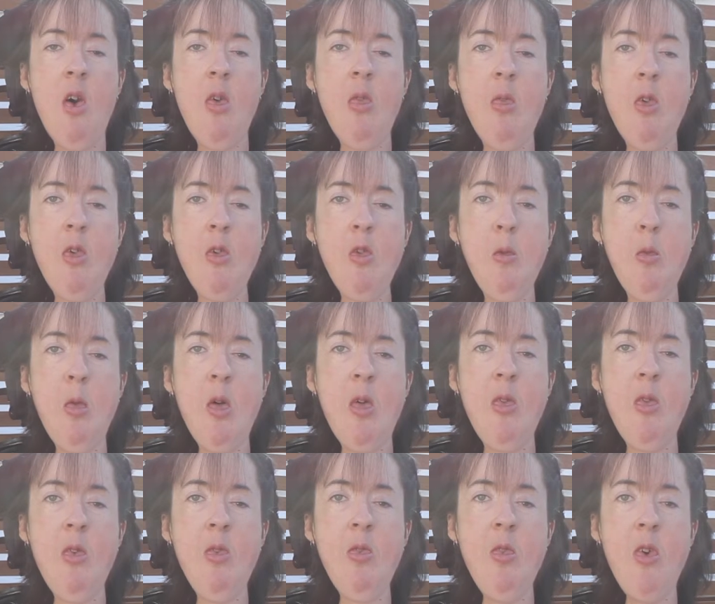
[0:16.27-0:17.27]
This is one
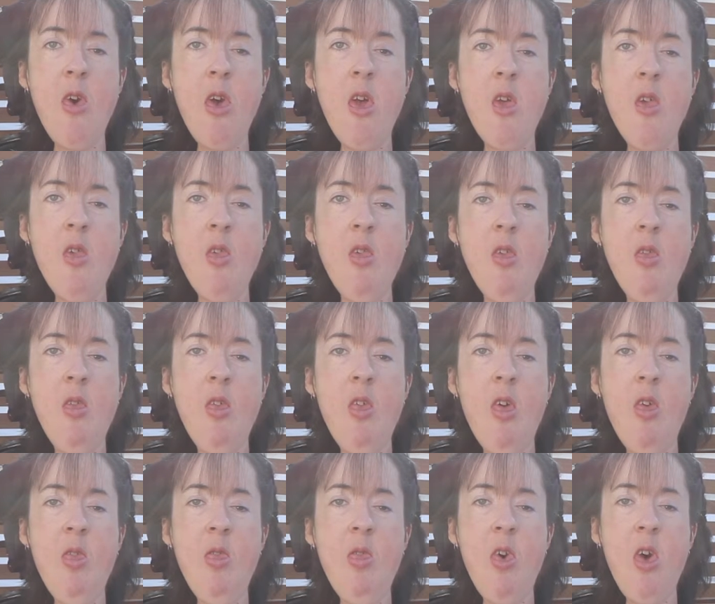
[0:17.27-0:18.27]
of the things that
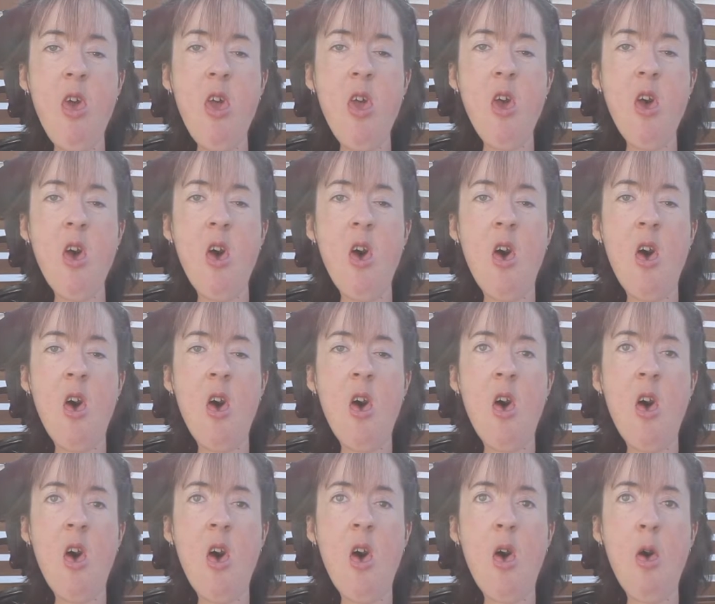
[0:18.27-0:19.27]
I think
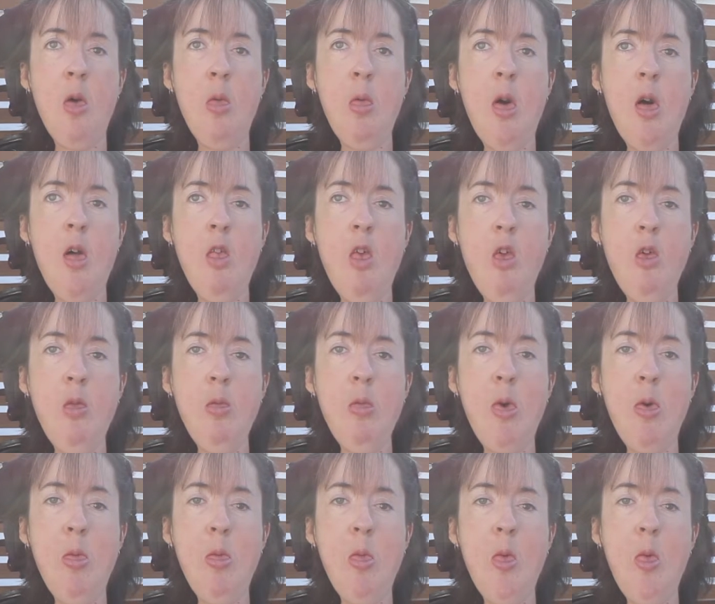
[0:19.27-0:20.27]
a lot of
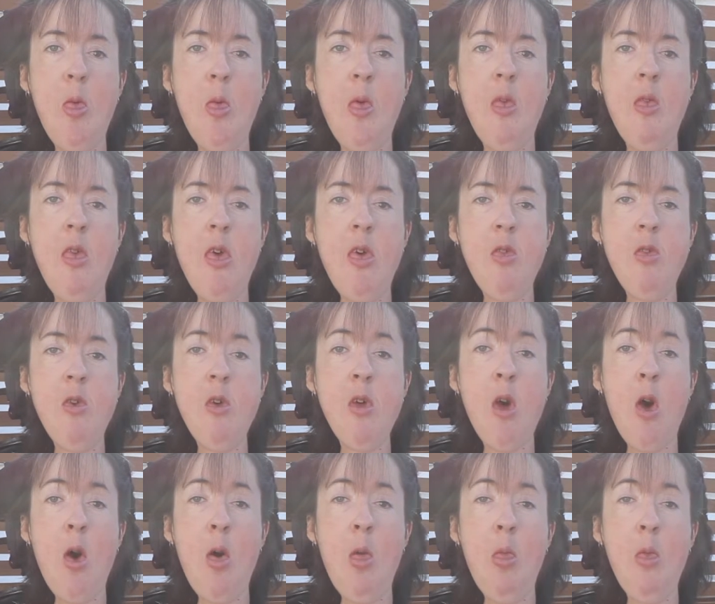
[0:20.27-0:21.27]
people need to
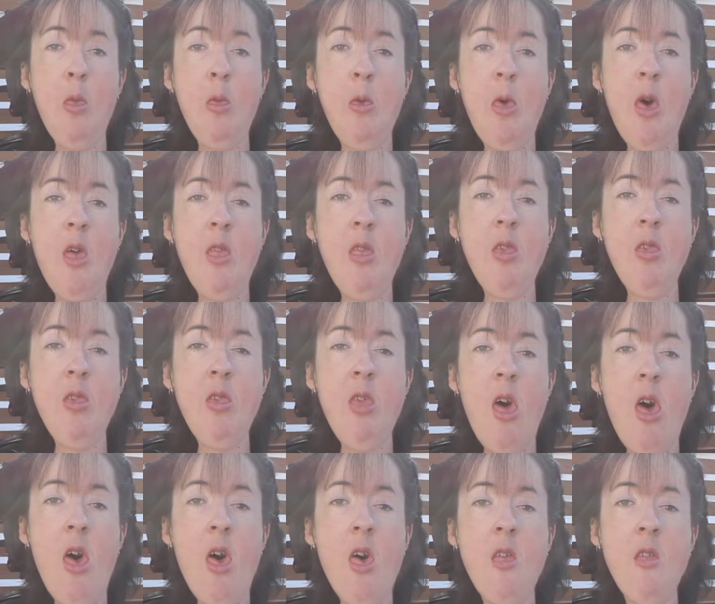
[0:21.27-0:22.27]
come to
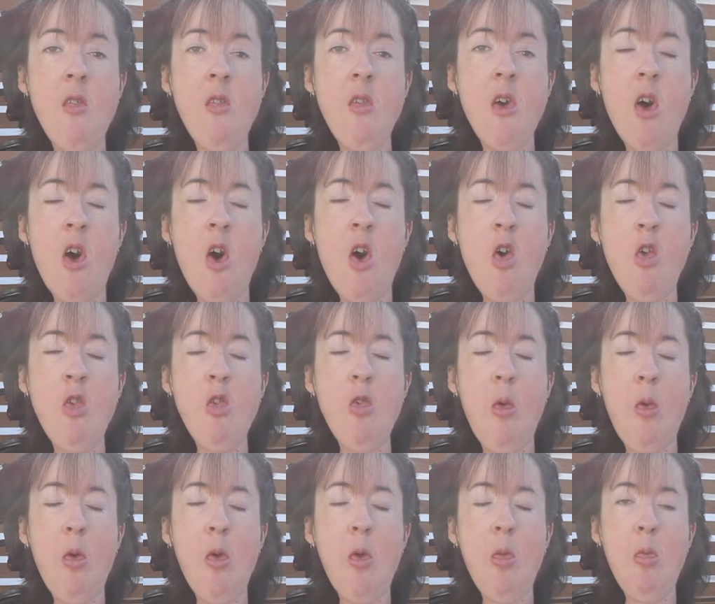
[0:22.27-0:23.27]
understand
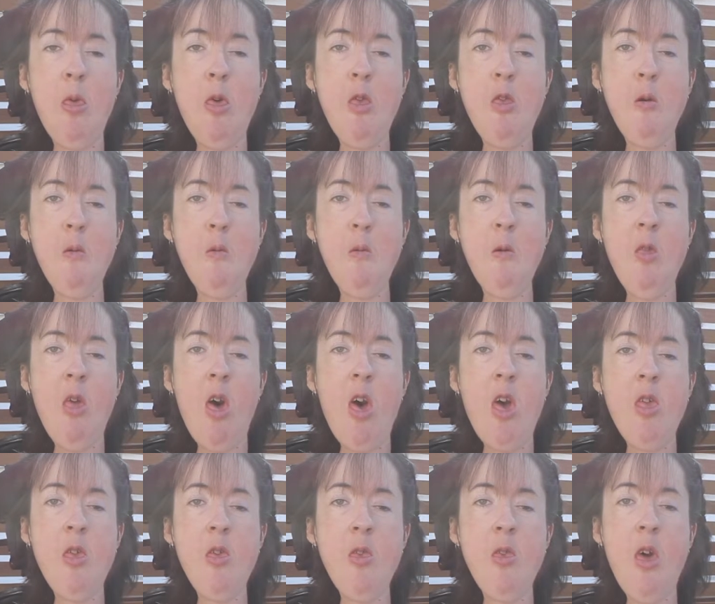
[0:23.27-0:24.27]
so I can better
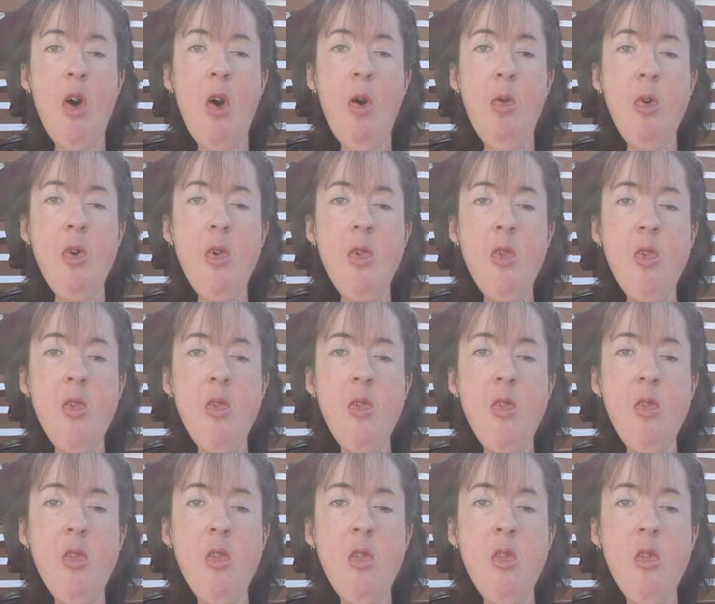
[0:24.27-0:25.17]
relate to others.